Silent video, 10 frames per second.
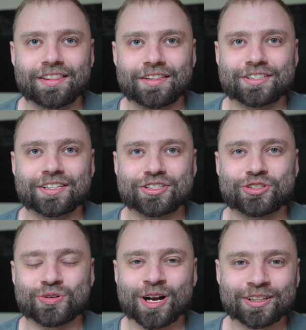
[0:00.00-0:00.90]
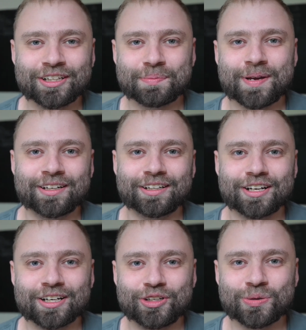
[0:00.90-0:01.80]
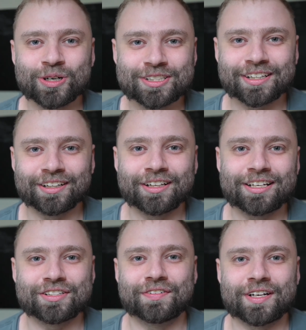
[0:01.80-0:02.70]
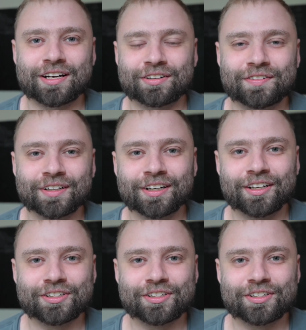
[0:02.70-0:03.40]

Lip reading: this is strongly dependent on your skill as a photographer.